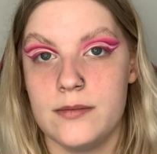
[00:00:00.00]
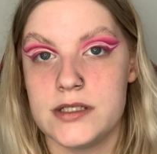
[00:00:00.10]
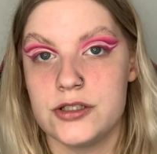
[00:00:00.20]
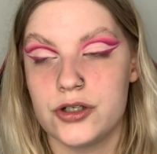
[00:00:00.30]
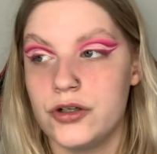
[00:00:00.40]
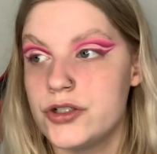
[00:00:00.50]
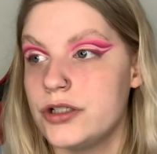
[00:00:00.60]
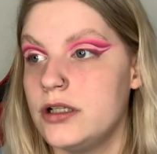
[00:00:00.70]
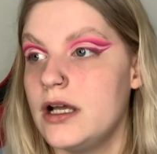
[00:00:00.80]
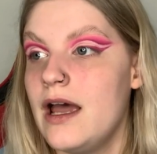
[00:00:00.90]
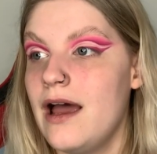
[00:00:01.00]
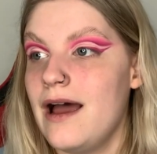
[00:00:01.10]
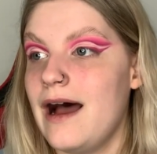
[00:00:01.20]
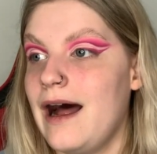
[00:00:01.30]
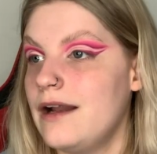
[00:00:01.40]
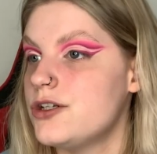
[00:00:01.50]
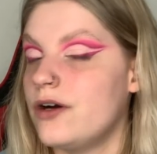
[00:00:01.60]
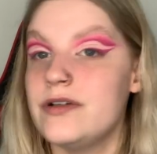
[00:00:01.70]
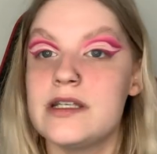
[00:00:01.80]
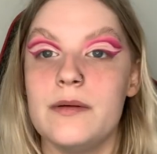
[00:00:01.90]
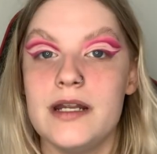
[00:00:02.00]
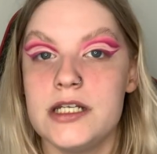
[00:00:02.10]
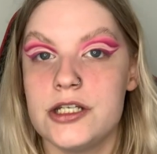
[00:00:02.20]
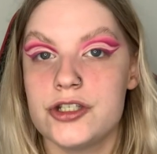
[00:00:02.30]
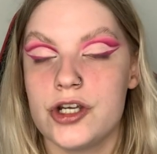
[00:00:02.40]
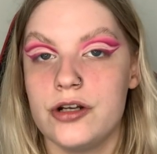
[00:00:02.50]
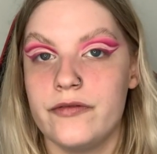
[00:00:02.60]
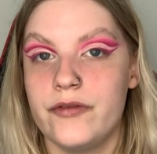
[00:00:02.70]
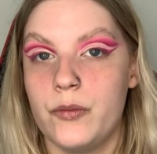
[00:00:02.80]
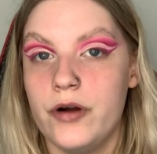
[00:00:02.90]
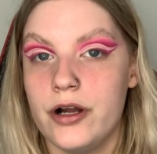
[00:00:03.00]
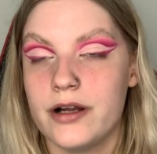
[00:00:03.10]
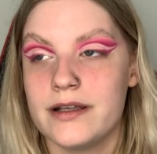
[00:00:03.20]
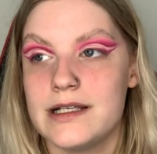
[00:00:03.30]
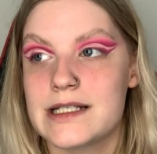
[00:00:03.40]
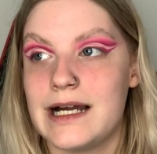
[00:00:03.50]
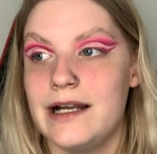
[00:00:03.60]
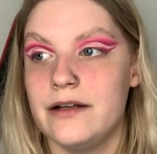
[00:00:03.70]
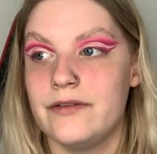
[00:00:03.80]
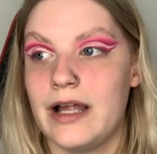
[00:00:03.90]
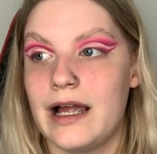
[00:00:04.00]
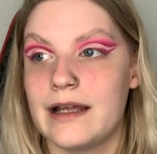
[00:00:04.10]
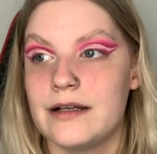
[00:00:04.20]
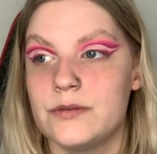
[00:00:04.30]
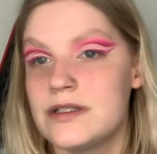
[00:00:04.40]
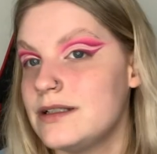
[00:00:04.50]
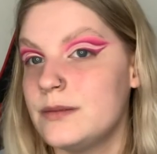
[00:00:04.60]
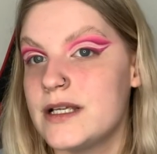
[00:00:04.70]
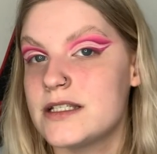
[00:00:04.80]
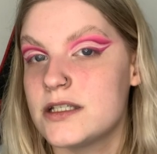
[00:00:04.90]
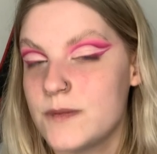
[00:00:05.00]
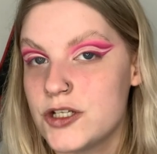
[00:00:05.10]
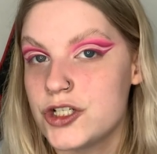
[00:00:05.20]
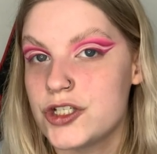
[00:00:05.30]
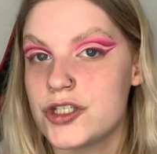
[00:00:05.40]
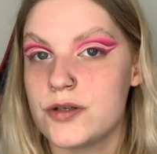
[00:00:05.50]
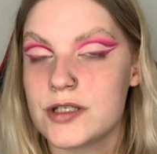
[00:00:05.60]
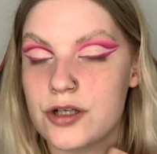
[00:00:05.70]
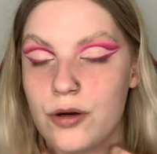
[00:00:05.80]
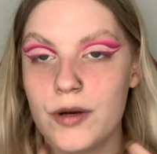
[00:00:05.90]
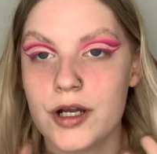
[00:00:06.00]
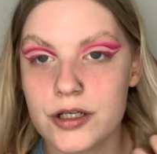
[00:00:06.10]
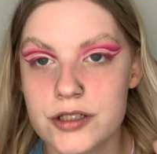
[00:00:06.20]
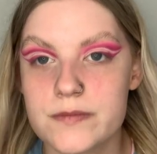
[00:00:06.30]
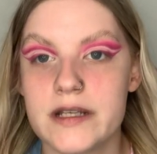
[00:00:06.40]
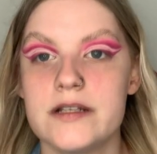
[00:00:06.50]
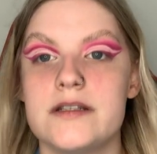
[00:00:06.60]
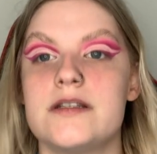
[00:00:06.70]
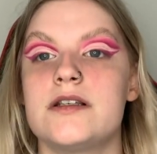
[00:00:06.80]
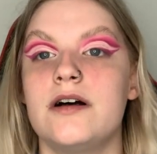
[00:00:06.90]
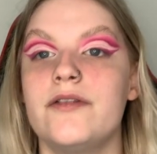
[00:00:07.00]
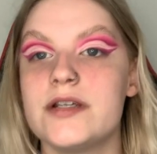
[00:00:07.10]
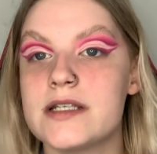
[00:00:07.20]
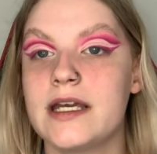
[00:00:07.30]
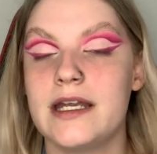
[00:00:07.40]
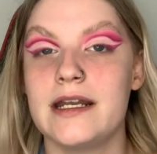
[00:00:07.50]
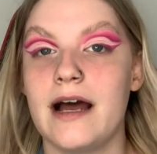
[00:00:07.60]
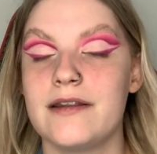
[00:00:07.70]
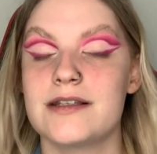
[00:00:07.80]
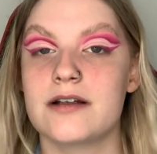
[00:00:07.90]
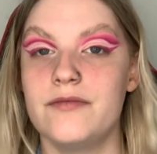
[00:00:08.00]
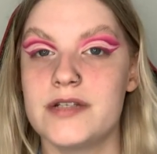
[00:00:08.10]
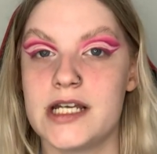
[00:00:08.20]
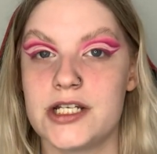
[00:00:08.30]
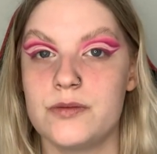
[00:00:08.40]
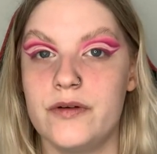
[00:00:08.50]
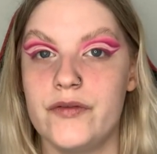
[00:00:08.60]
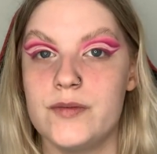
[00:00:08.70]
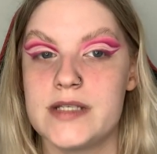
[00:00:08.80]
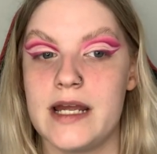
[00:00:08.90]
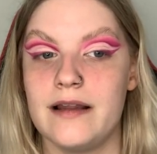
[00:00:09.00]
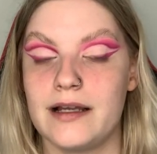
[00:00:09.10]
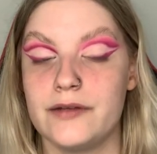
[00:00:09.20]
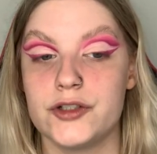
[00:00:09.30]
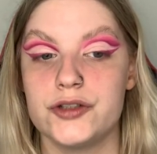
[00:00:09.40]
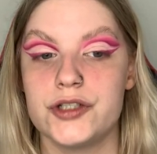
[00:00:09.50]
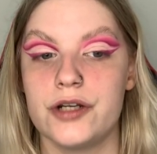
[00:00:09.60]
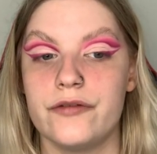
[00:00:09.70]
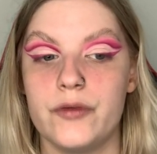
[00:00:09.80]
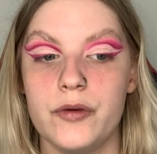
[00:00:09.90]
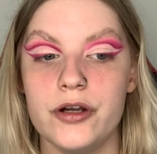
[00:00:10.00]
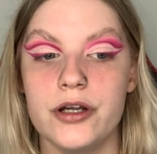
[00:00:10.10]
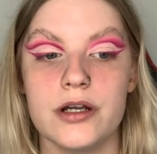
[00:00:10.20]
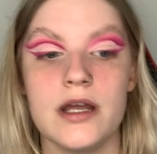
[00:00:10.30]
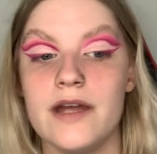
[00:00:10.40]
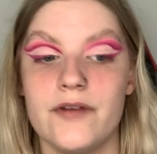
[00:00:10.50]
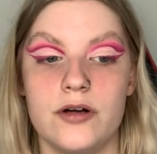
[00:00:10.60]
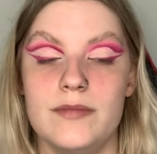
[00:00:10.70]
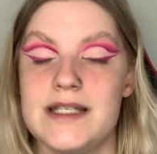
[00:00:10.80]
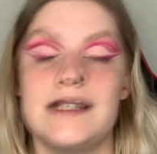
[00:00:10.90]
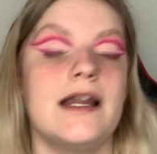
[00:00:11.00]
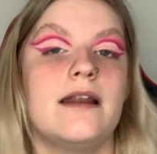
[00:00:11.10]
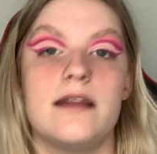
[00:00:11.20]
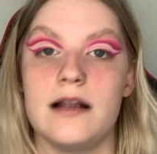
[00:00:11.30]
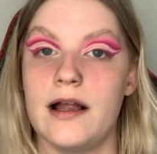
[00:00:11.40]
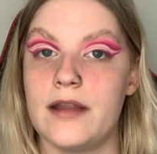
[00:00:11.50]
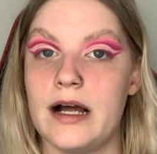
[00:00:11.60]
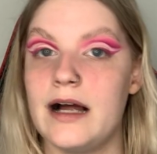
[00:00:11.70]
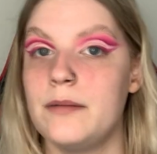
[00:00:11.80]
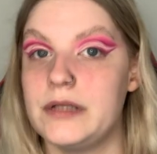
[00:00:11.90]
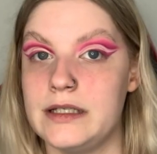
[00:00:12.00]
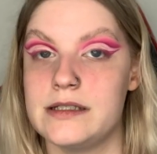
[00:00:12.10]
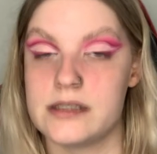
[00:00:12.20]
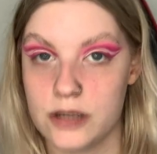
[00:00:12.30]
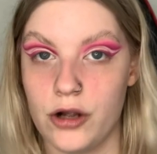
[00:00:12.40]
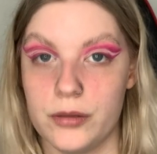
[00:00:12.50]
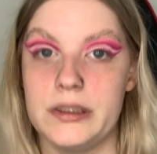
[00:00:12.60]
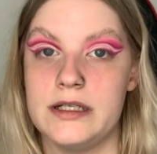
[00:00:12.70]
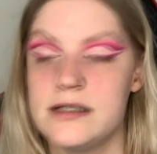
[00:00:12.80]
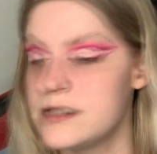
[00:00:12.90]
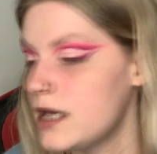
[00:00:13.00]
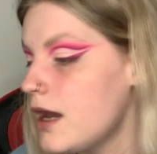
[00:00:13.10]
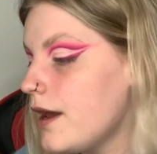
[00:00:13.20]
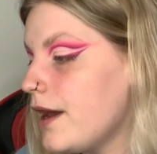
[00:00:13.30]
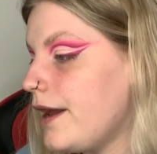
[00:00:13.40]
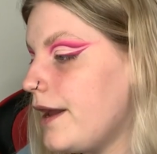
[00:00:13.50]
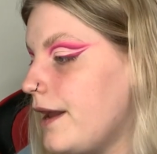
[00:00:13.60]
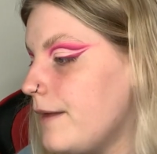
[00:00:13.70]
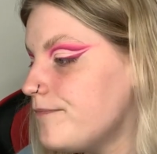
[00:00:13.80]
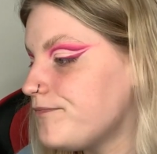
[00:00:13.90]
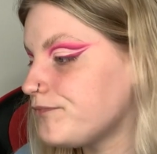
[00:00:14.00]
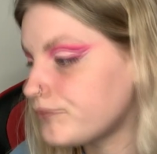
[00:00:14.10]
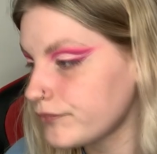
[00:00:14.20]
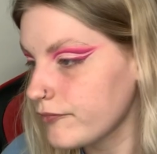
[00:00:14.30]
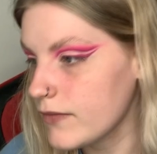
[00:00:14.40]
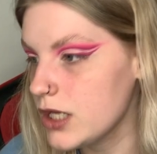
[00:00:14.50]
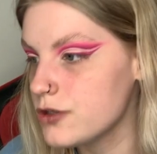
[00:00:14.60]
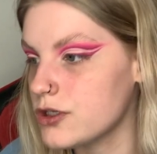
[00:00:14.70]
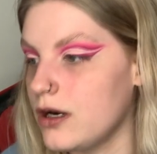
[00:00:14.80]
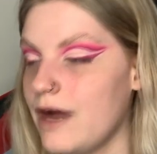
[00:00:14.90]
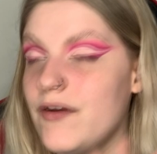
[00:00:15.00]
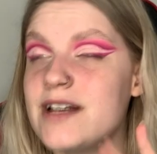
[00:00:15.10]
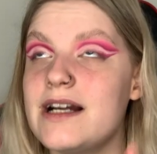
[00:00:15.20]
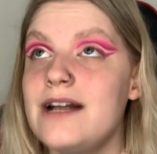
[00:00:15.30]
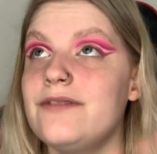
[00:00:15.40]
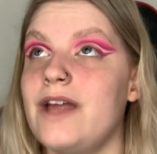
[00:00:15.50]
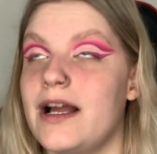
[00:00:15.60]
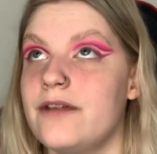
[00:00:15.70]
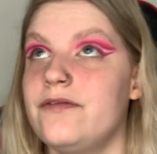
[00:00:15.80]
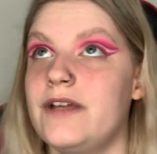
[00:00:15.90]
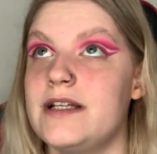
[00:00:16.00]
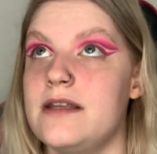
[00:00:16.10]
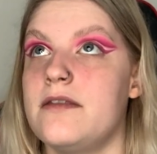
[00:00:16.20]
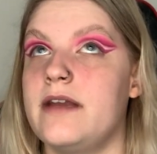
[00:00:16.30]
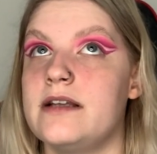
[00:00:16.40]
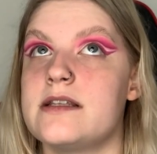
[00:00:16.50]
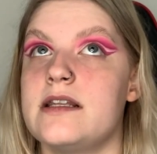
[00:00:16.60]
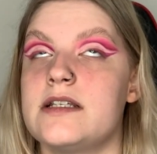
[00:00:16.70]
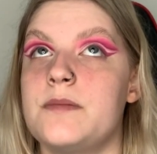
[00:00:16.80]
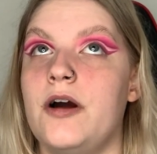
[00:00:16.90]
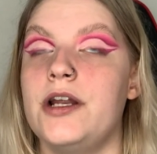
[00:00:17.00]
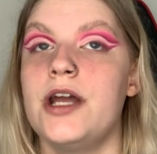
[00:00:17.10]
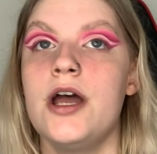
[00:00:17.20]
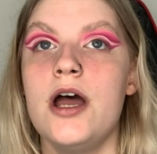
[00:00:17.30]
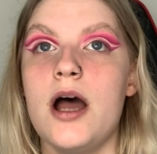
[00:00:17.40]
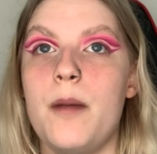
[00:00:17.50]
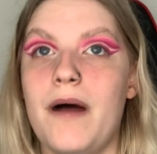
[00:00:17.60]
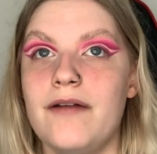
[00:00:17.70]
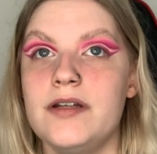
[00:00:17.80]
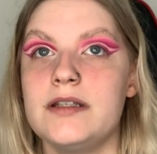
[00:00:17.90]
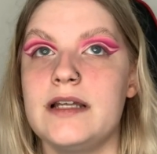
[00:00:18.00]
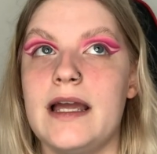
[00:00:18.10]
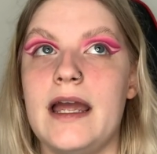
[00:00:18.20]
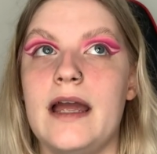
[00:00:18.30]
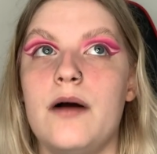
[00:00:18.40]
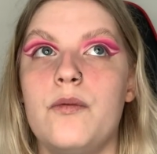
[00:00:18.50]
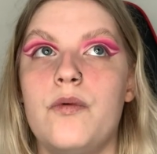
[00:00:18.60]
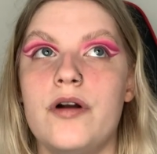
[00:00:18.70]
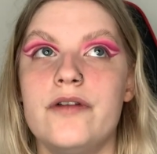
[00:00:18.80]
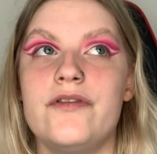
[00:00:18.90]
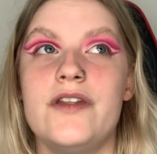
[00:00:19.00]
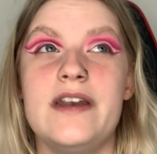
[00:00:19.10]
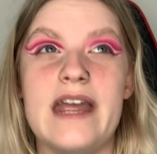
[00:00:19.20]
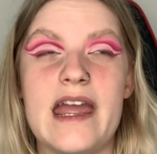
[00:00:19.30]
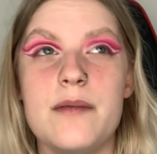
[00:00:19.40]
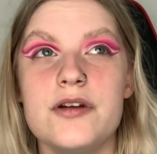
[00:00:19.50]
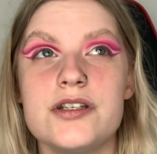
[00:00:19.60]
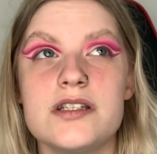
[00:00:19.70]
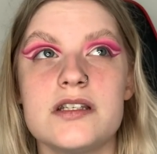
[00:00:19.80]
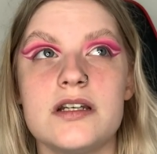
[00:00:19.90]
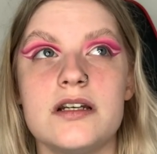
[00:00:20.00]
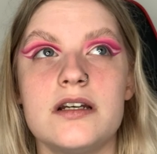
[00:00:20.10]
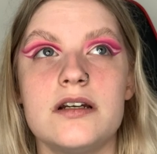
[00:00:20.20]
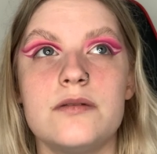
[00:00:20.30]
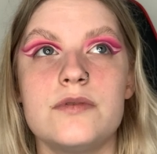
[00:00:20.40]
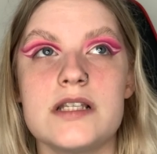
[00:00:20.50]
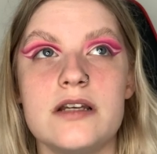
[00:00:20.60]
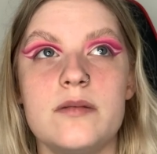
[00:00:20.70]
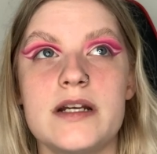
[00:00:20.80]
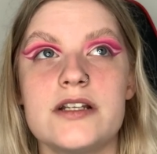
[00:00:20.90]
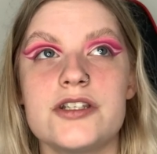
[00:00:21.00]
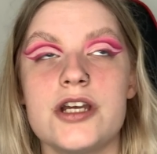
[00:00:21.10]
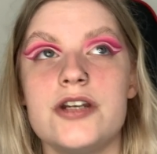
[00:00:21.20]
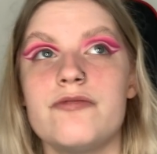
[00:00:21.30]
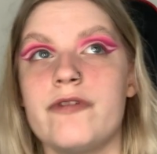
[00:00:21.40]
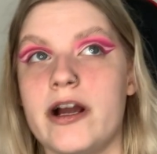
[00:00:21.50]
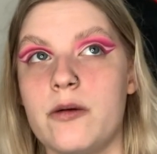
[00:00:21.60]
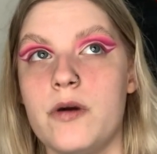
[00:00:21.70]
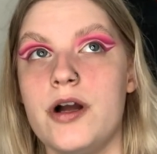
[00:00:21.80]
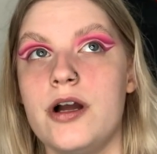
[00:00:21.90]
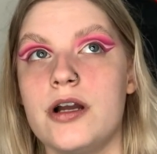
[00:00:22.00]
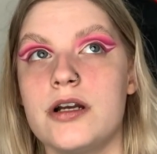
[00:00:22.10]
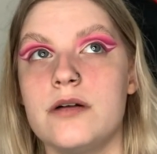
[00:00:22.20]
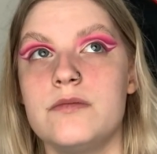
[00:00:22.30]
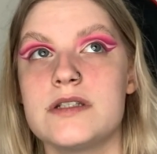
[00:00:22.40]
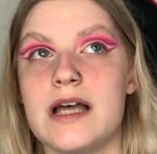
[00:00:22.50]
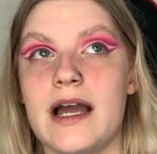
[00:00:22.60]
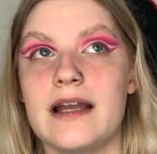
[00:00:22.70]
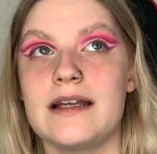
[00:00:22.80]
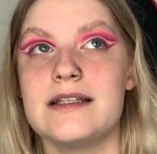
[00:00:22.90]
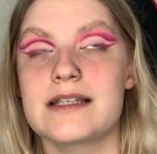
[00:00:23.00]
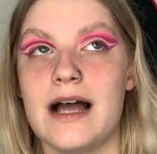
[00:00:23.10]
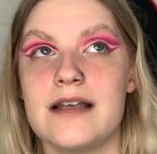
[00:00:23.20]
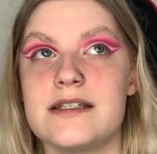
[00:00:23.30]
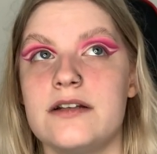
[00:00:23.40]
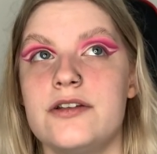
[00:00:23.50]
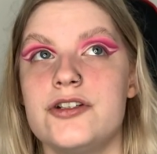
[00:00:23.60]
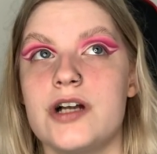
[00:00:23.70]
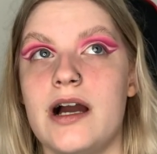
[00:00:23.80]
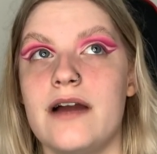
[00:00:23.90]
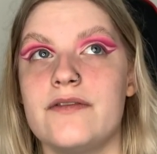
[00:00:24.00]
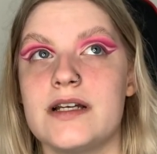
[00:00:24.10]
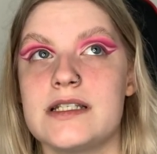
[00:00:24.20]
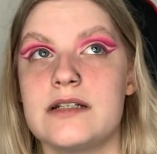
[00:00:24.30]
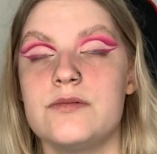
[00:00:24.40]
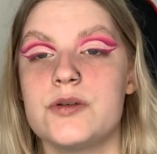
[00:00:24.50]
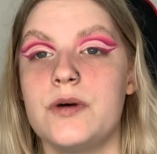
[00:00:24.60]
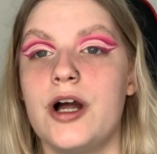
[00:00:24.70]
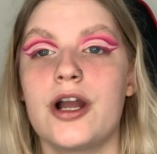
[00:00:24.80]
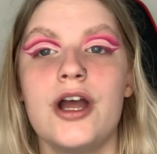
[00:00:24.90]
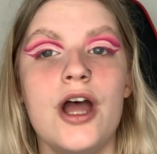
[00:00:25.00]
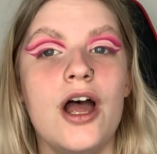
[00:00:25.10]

times in total. And obviously when he didn't turn up for work, this kind of, like, was a little bit suspicious to his co-workers, because obviously he'd had this conversation with them saying, like, if I don't turn up for work, if I go missing, anything like that, please call the police. So I read kind of, like, conflicting things at this point. Apparently one of the neighbours was a little bit concerned and rang work and was like, his car's still on the drive, has he come to work?